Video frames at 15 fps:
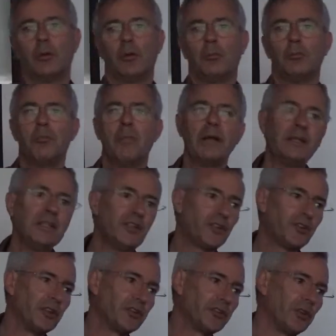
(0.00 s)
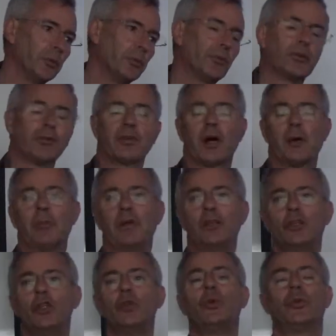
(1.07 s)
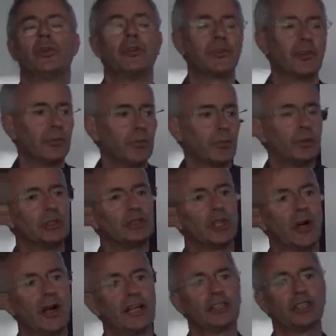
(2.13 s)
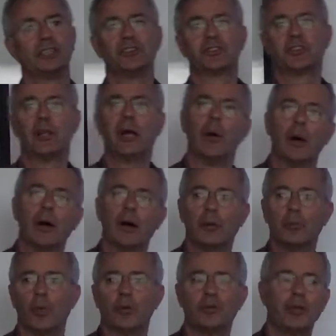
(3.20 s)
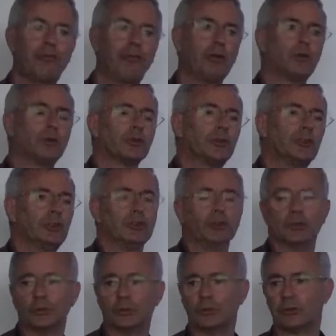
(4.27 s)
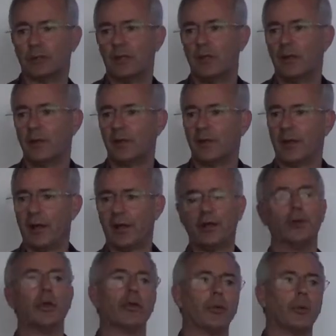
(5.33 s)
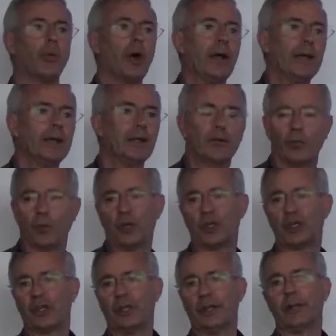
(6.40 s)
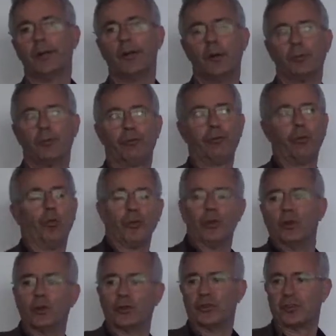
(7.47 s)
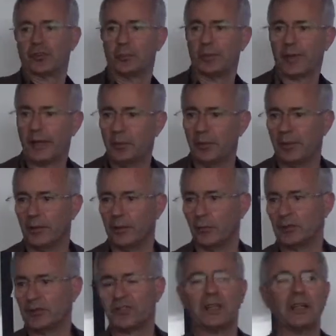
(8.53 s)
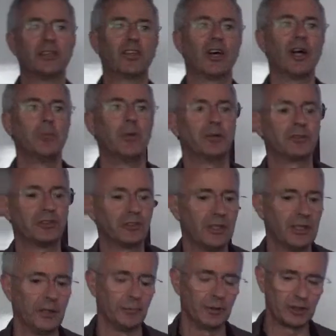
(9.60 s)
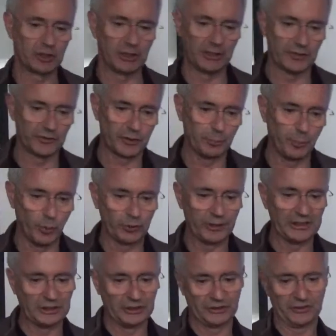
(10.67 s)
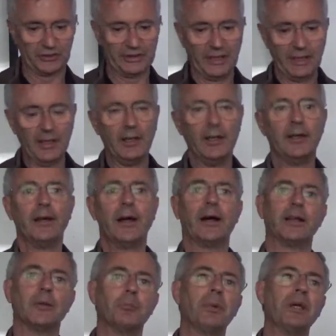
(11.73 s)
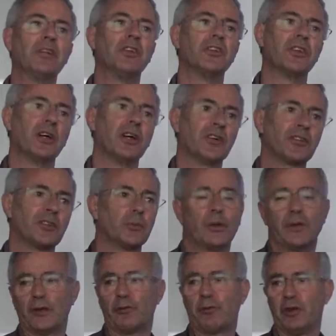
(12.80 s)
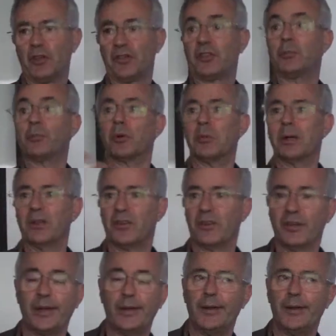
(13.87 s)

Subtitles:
Many systems have come in, new systems, which are actually slower and more difficult to use than the way of working before the new system came in, and we see it time after time. The Child Support Agency had a big disaster when they first implemented